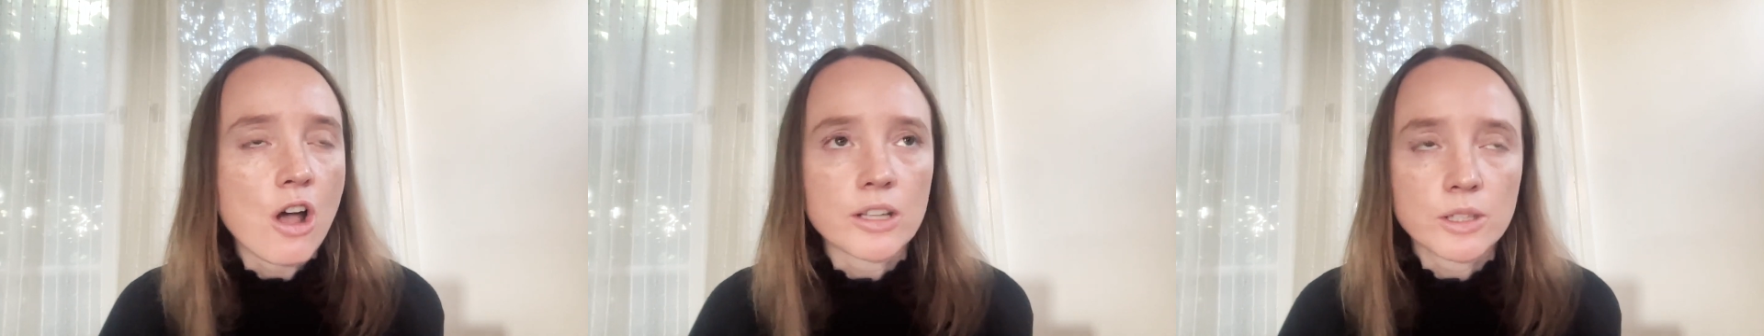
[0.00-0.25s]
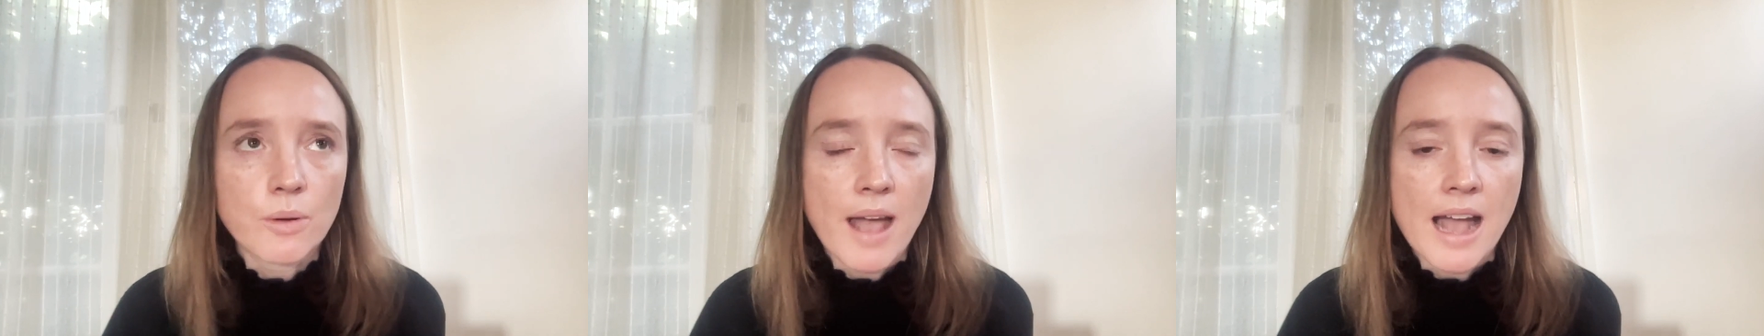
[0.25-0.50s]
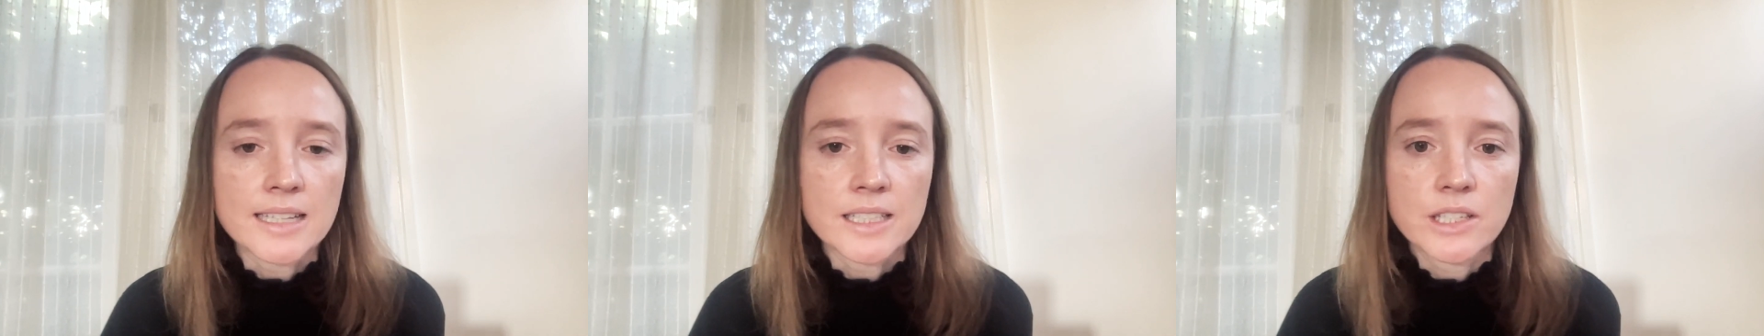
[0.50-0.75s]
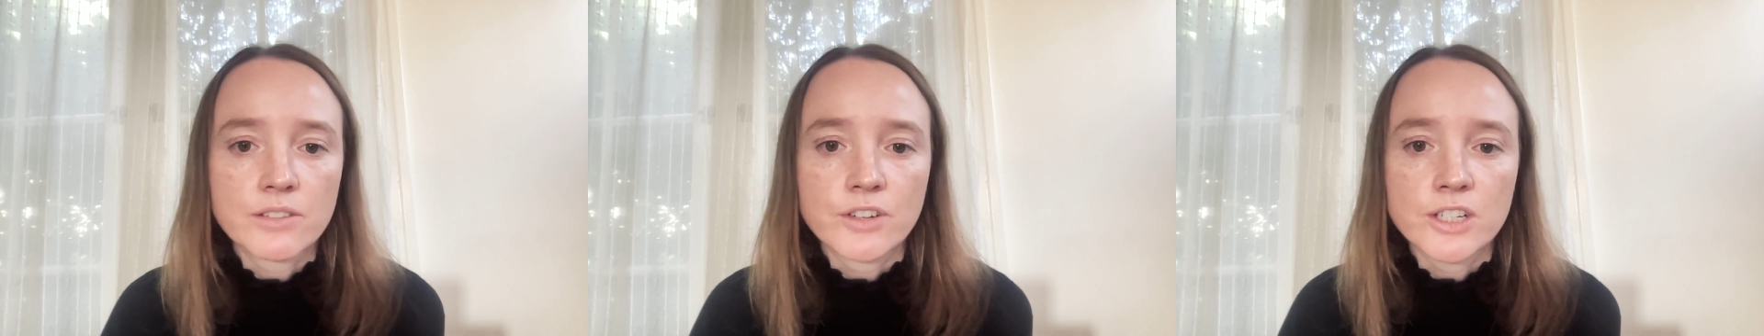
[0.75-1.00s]
also
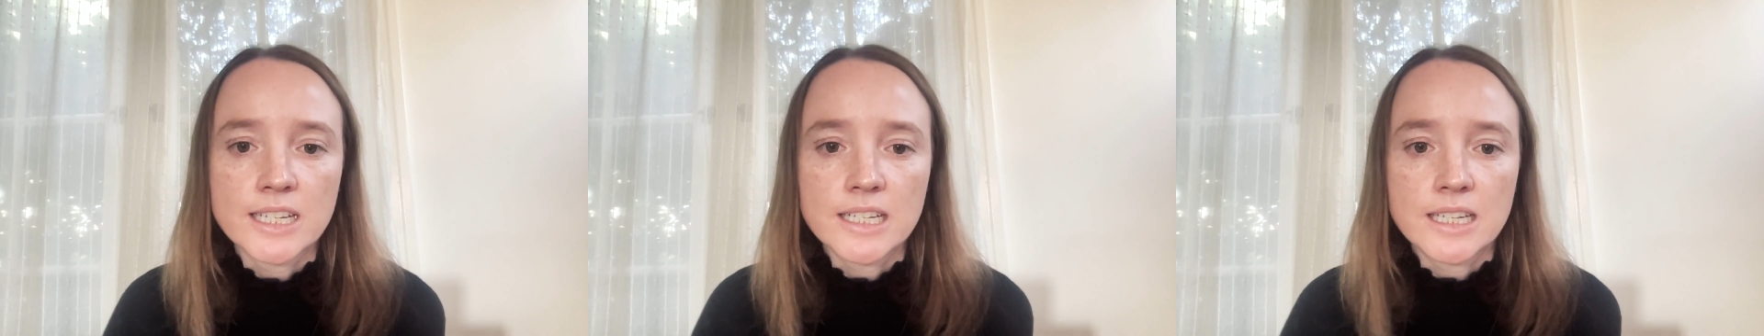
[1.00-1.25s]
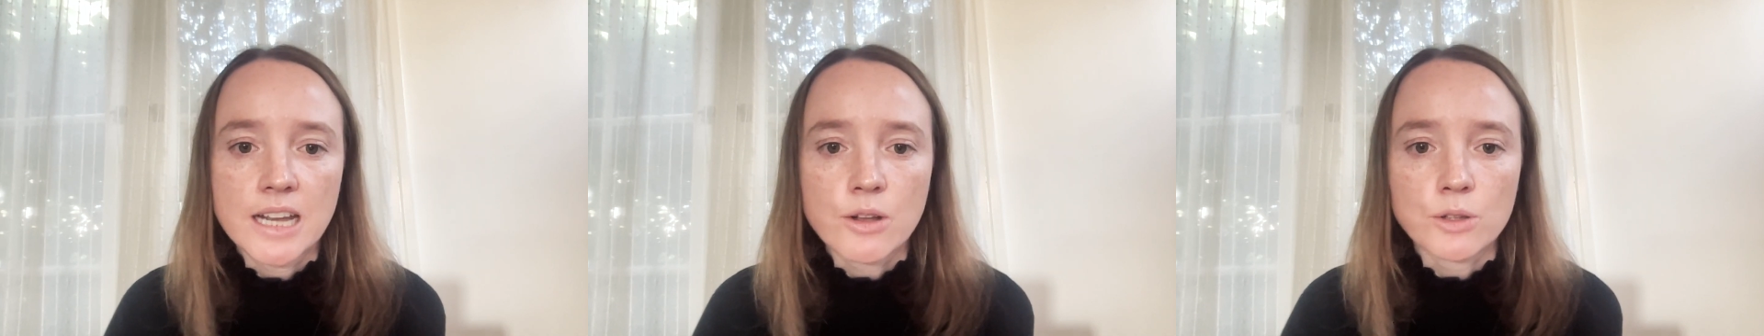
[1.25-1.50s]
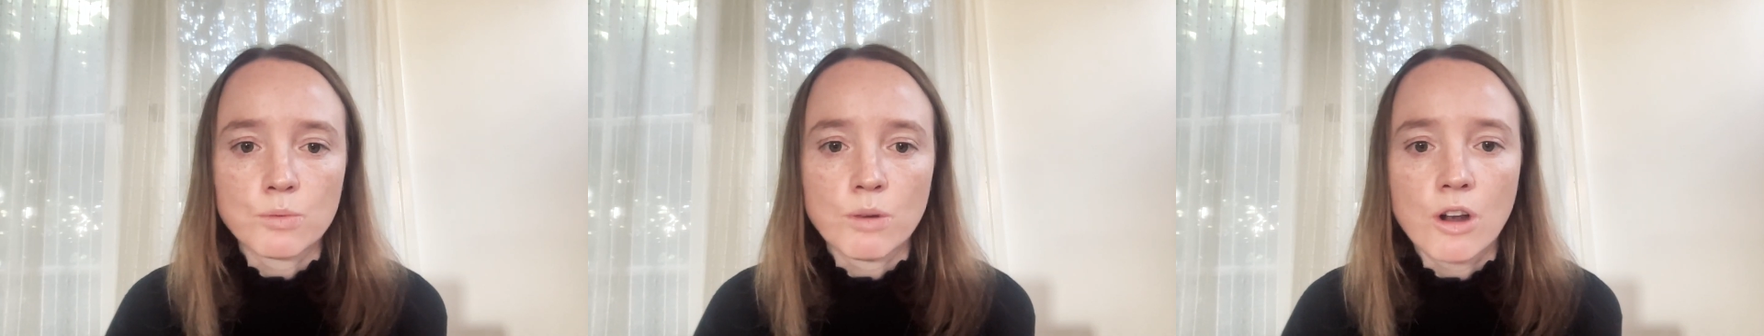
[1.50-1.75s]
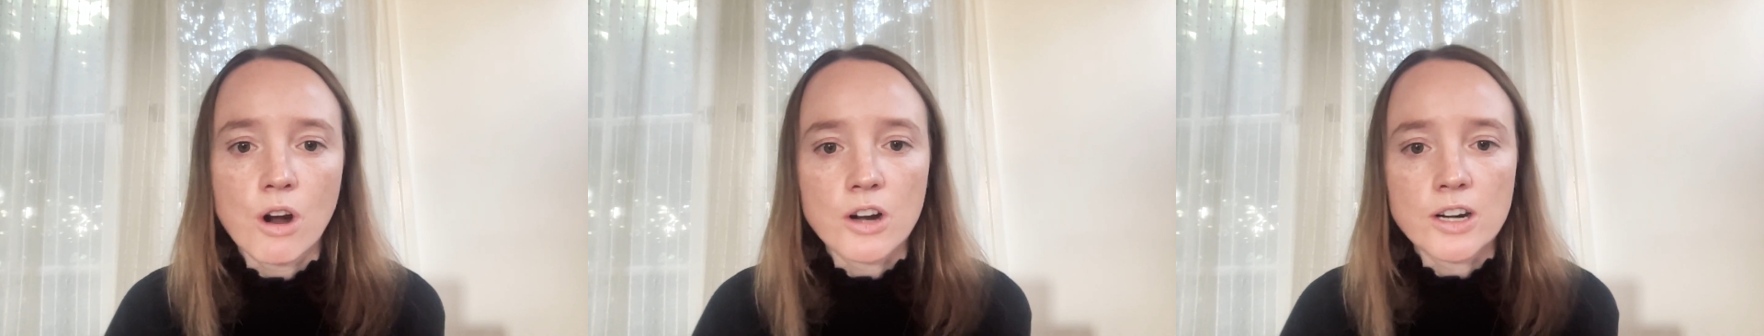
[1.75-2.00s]
asks for details
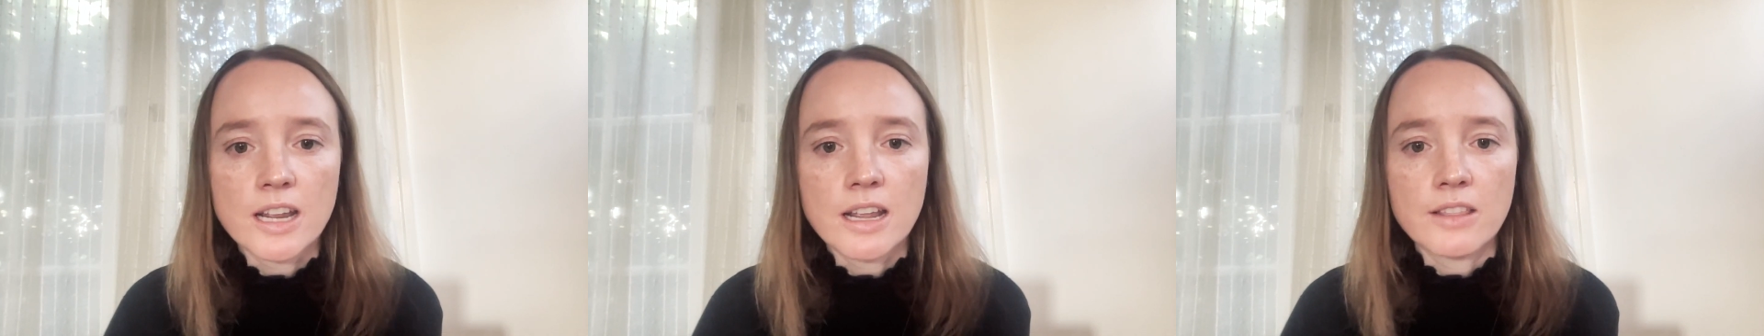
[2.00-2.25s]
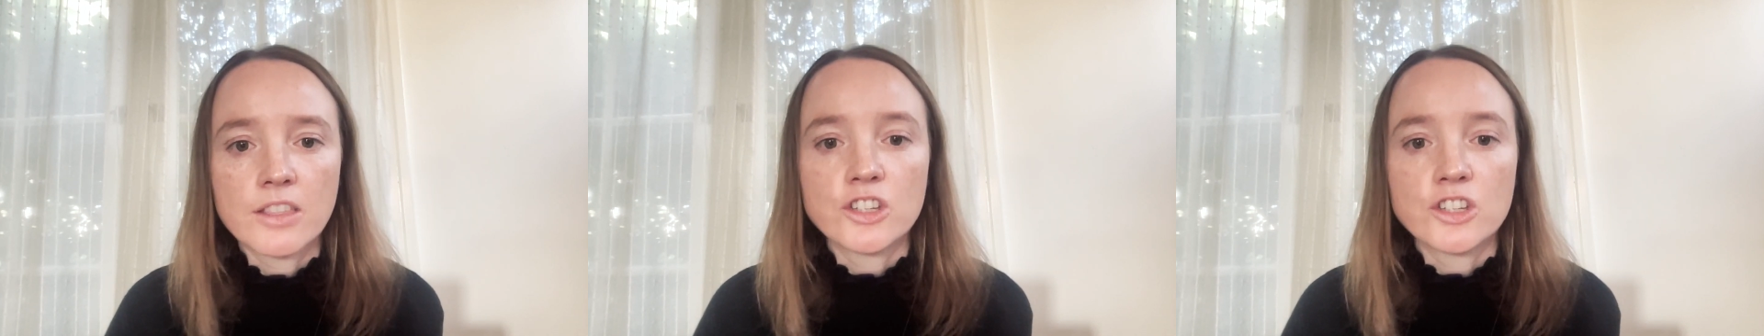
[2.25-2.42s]
regarding